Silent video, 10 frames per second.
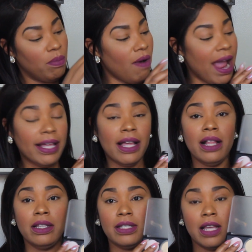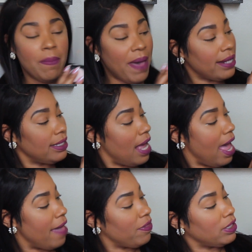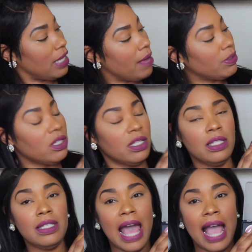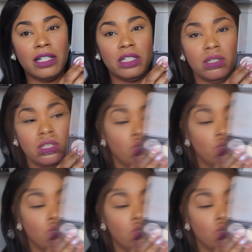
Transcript: bright colors up at the top. So this is actually,